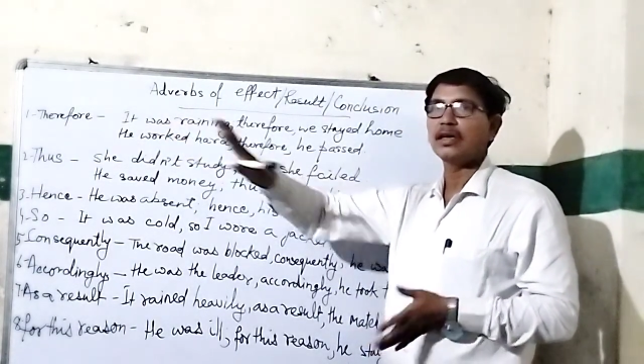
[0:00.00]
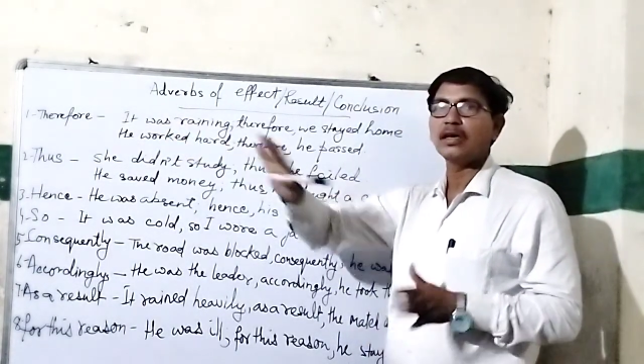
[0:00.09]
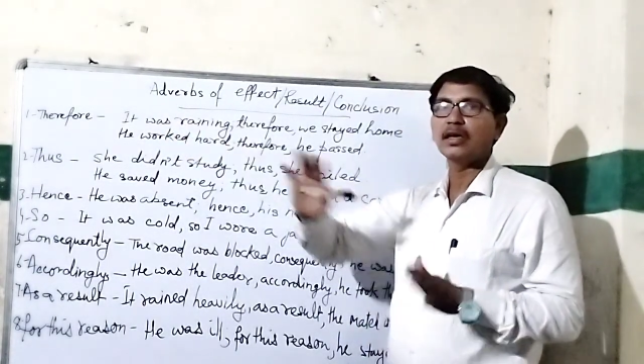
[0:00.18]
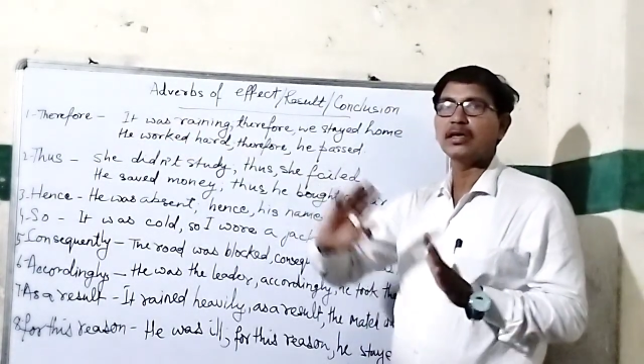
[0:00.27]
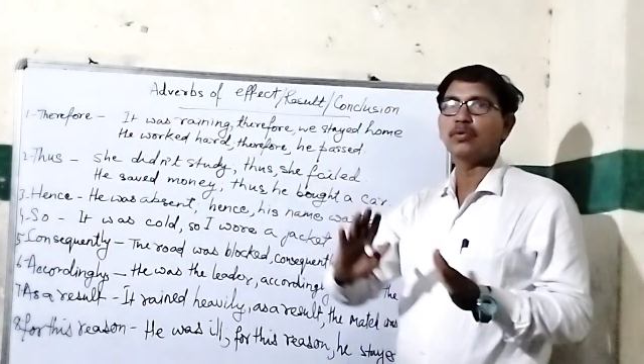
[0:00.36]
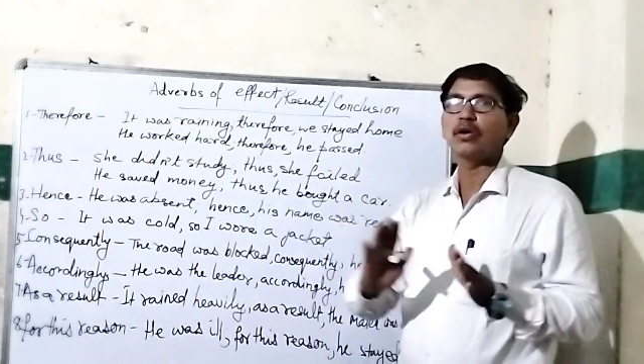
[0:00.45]

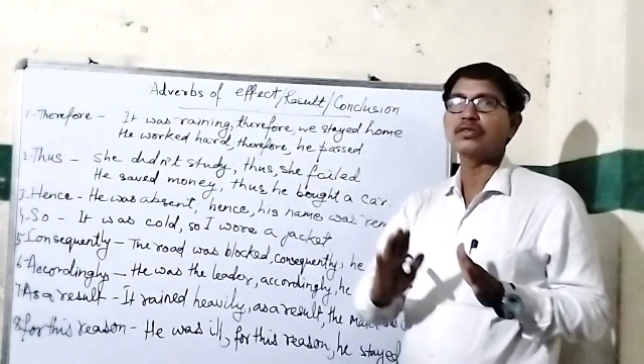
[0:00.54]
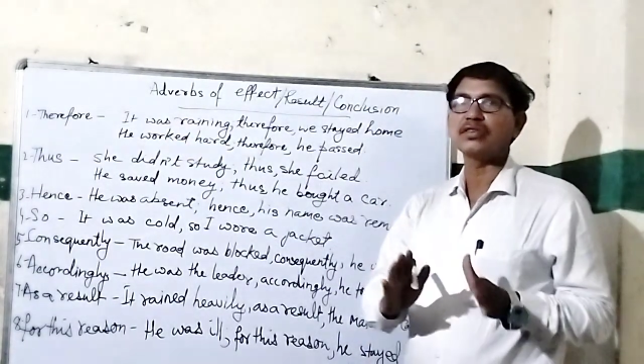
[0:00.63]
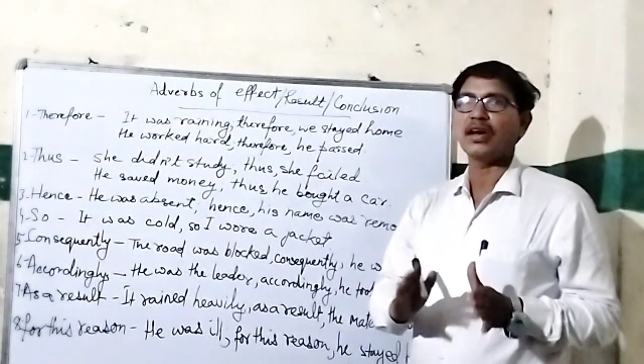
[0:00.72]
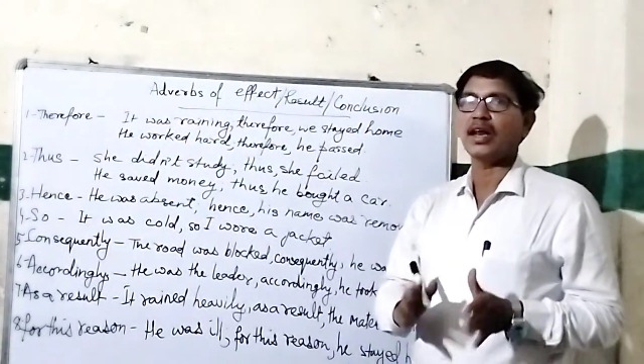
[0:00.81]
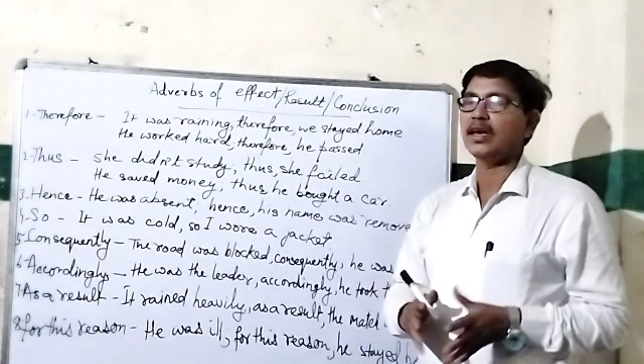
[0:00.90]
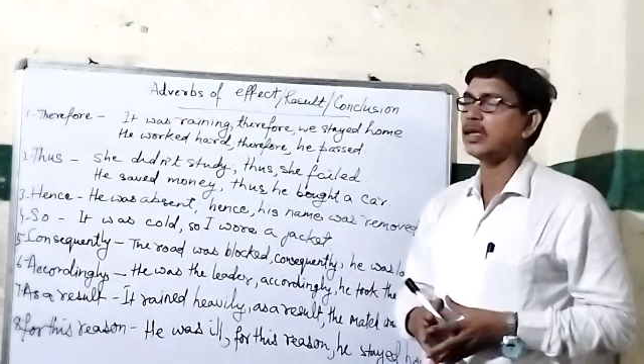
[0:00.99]
It was
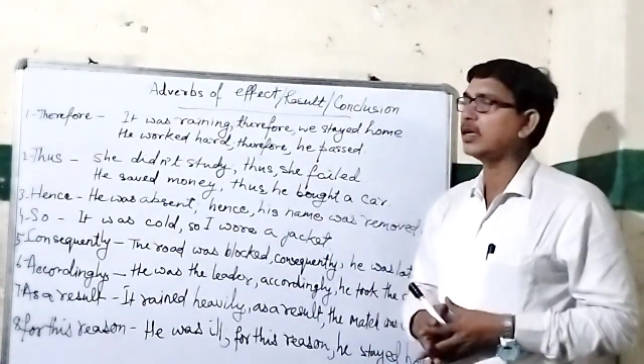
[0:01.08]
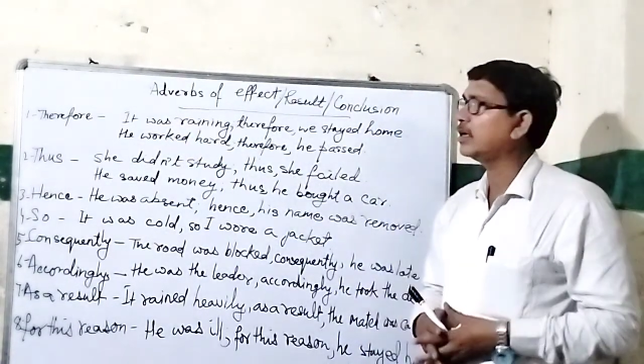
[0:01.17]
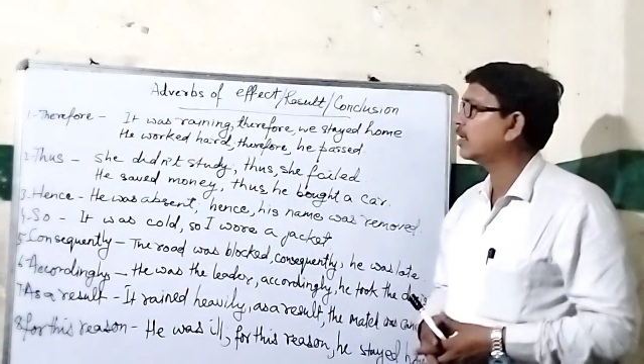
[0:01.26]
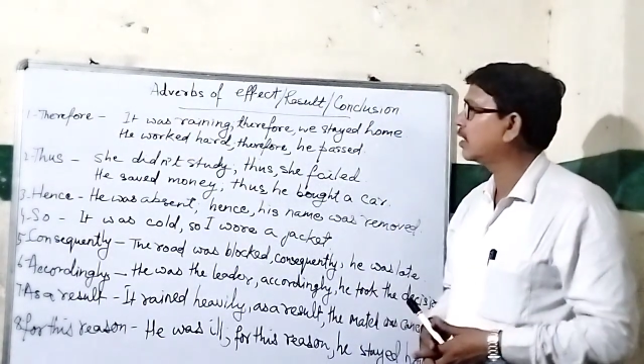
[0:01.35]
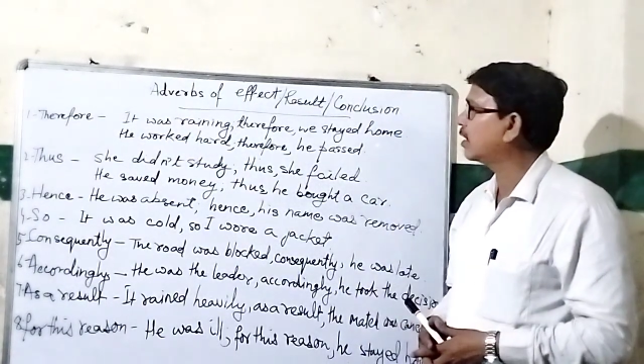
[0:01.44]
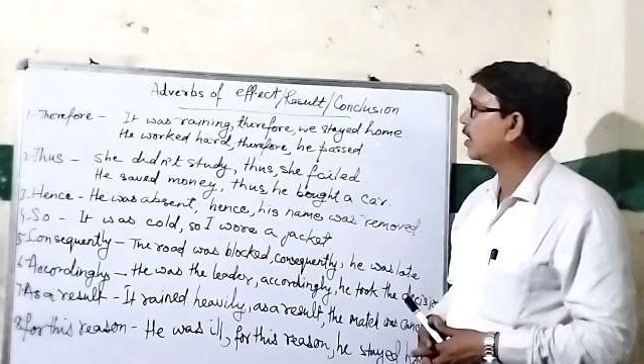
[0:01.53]
raining,
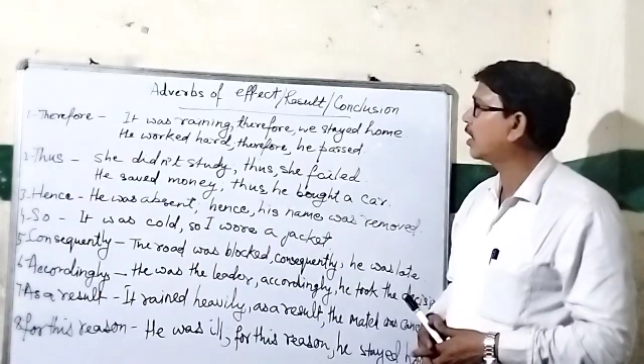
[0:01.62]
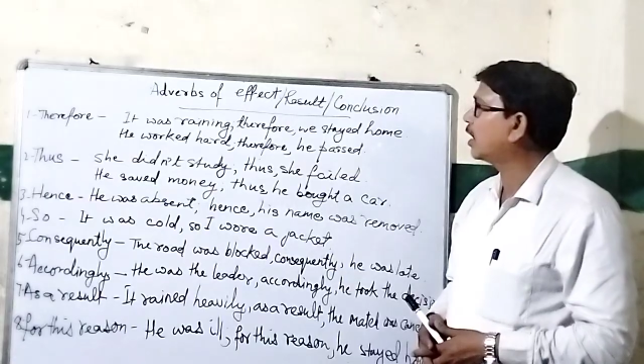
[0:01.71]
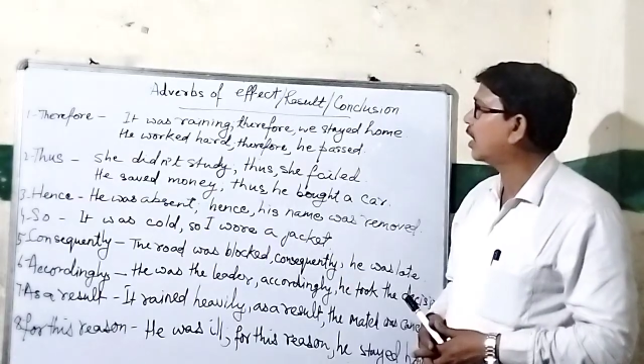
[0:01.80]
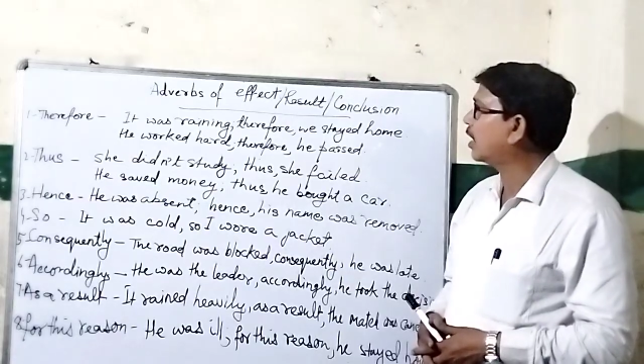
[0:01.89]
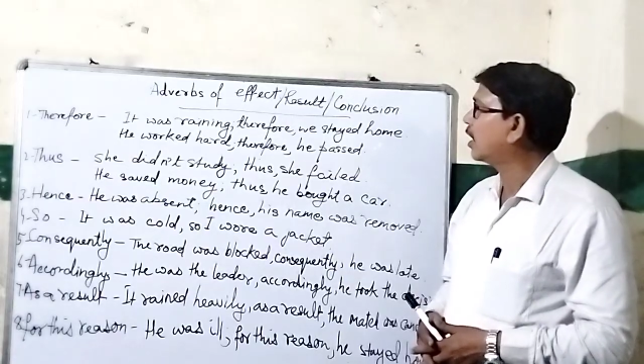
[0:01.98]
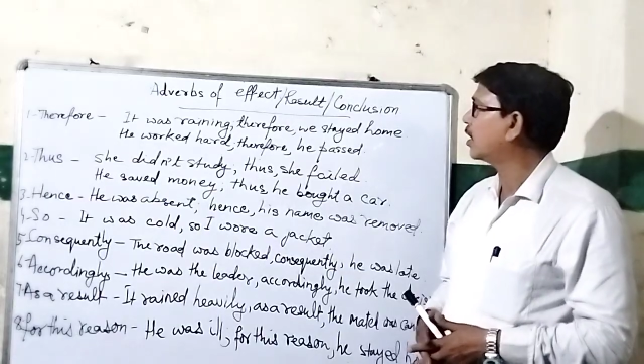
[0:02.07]

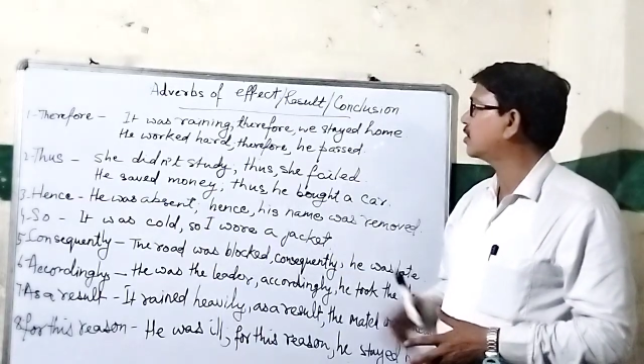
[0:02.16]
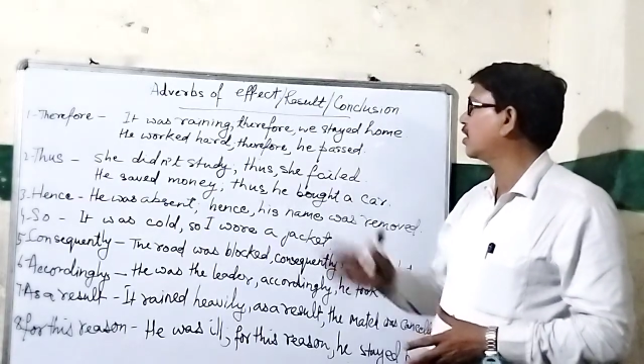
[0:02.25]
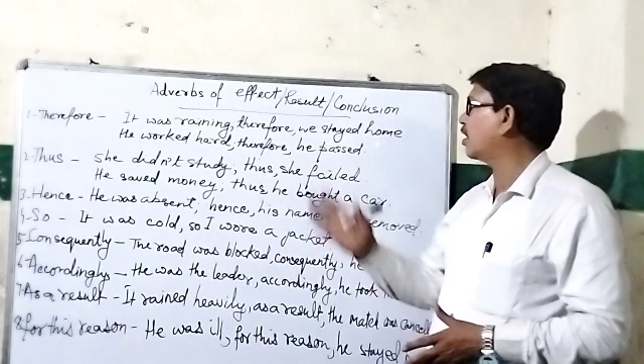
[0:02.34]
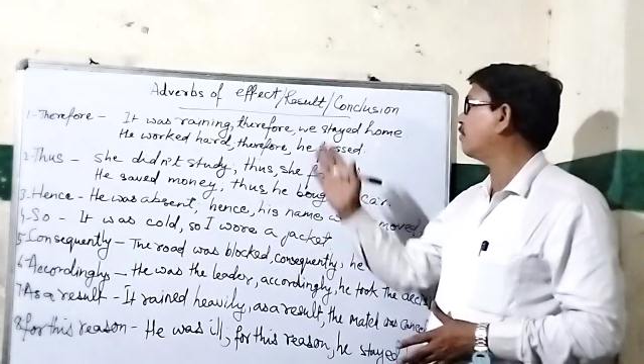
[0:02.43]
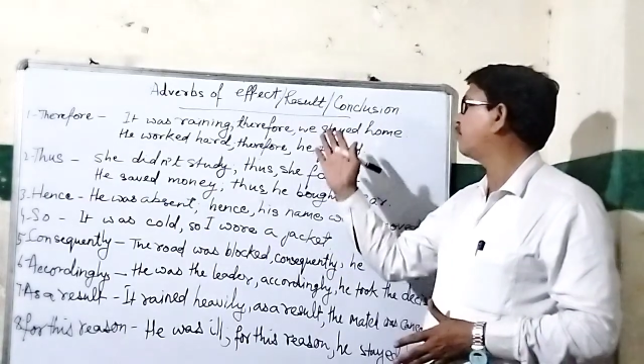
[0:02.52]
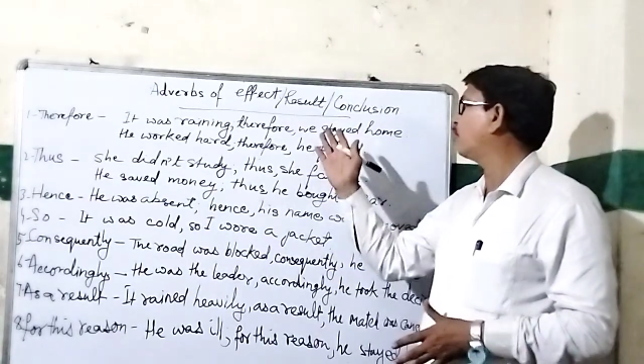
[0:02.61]

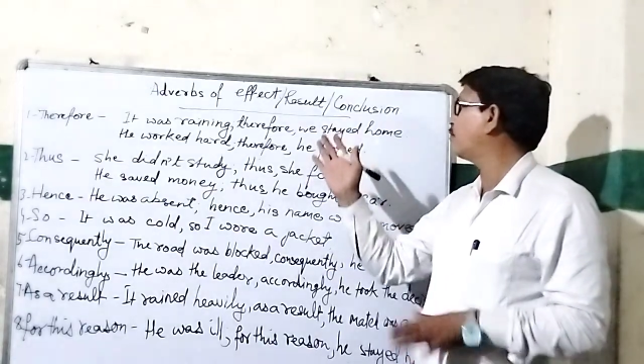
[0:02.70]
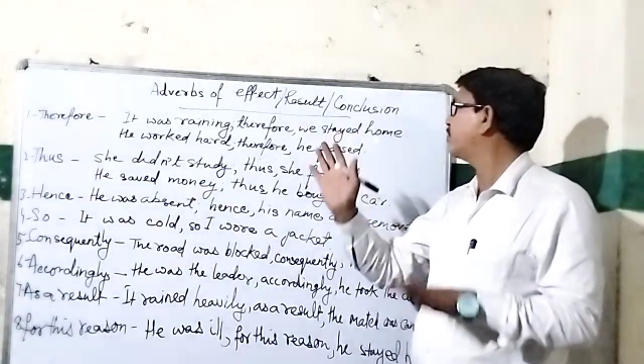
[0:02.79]
therefore